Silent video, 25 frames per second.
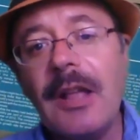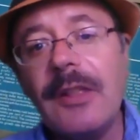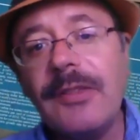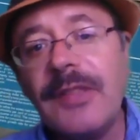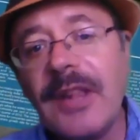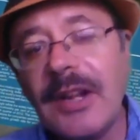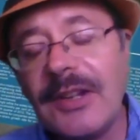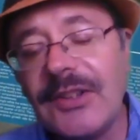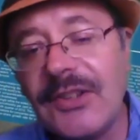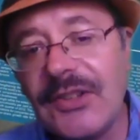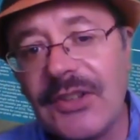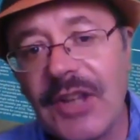
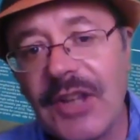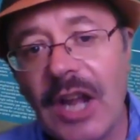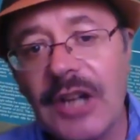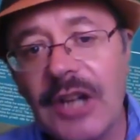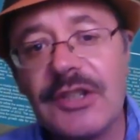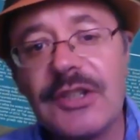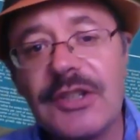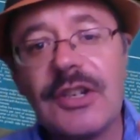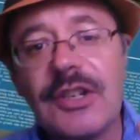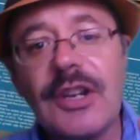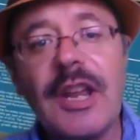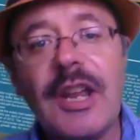that
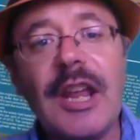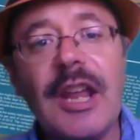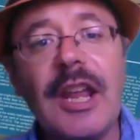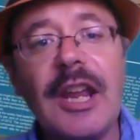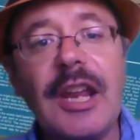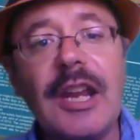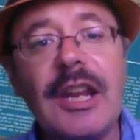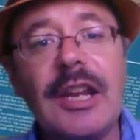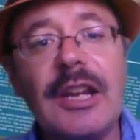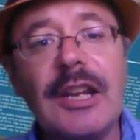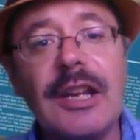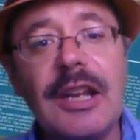such
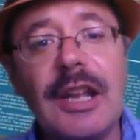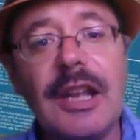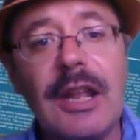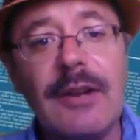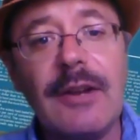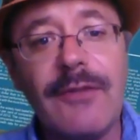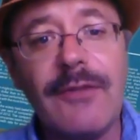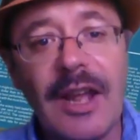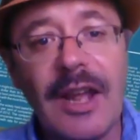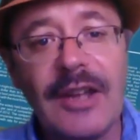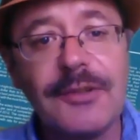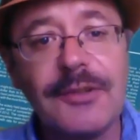a
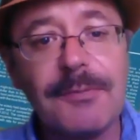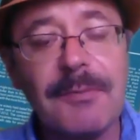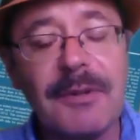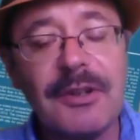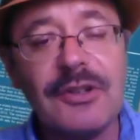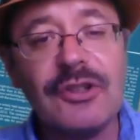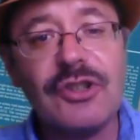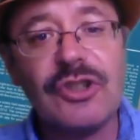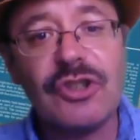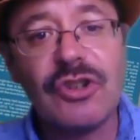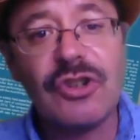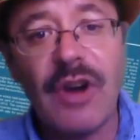
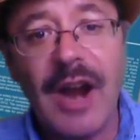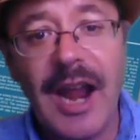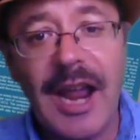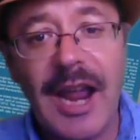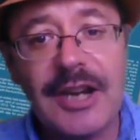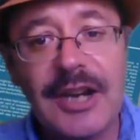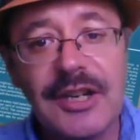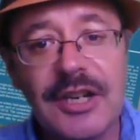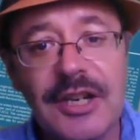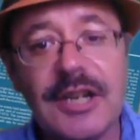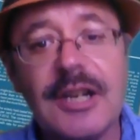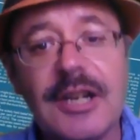investment
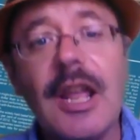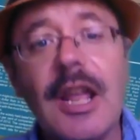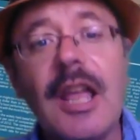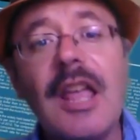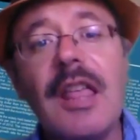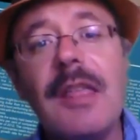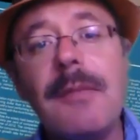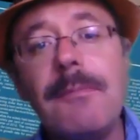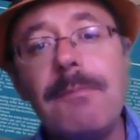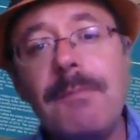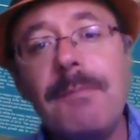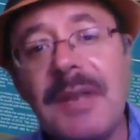strategy
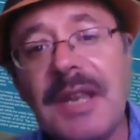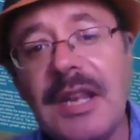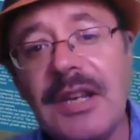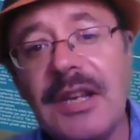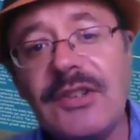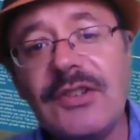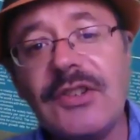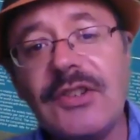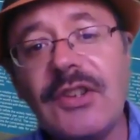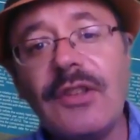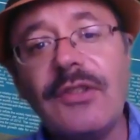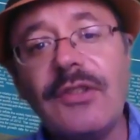
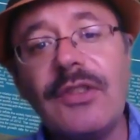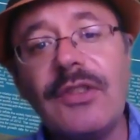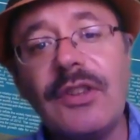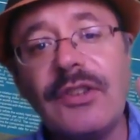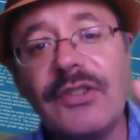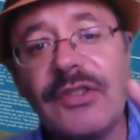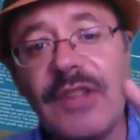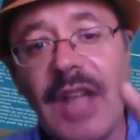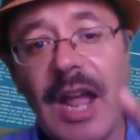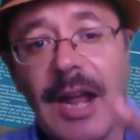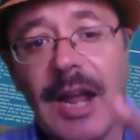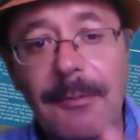beats the
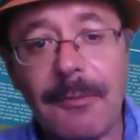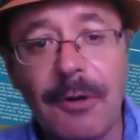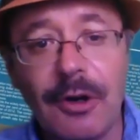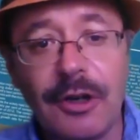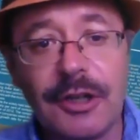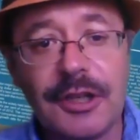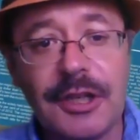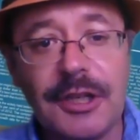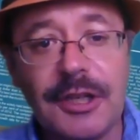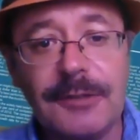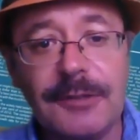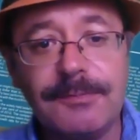stock
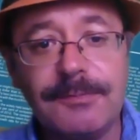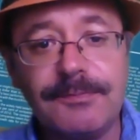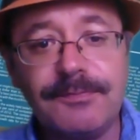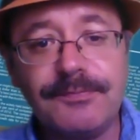market.